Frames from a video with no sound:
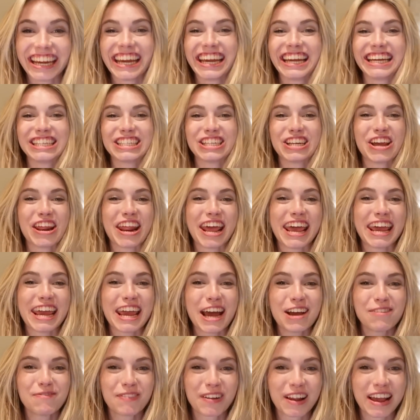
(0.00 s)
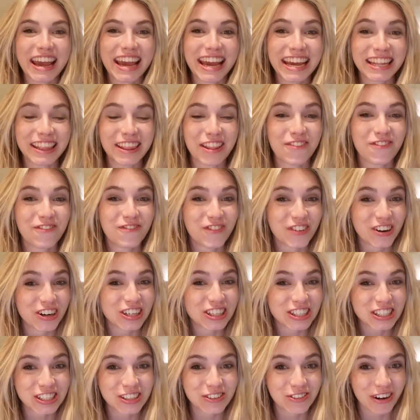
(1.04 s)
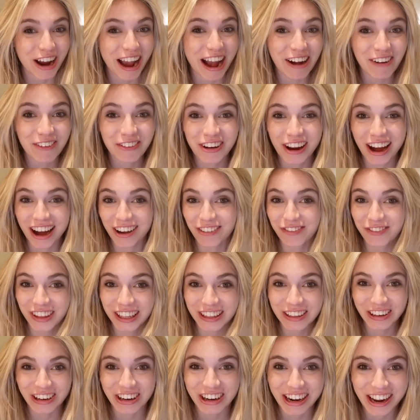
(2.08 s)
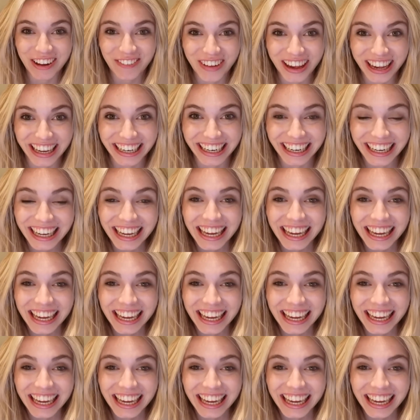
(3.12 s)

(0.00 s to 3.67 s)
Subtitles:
and today I played the first round of the tournament.